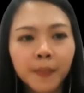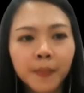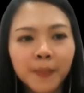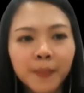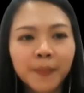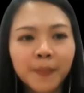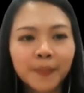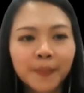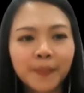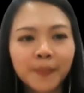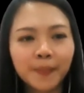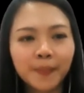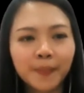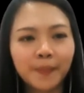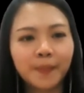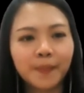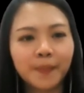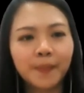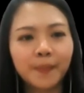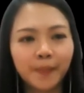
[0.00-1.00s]

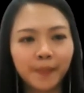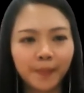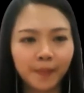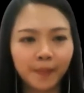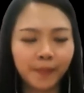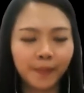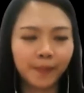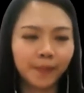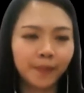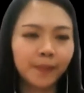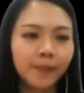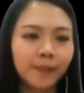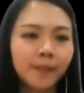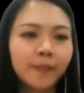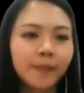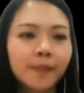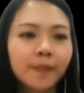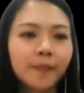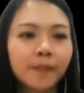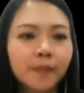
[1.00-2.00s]

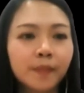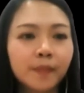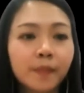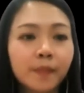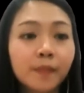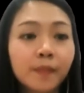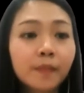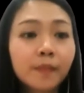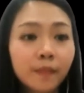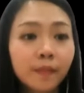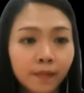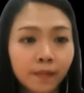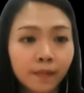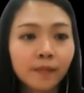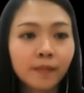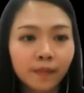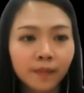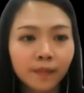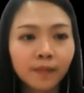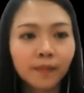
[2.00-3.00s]

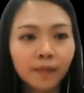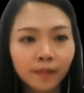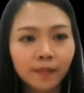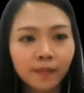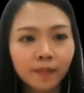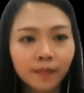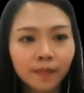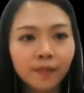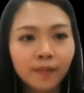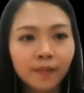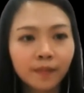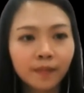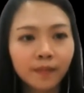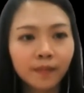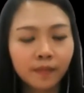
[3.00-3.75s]
The person shown says nothing.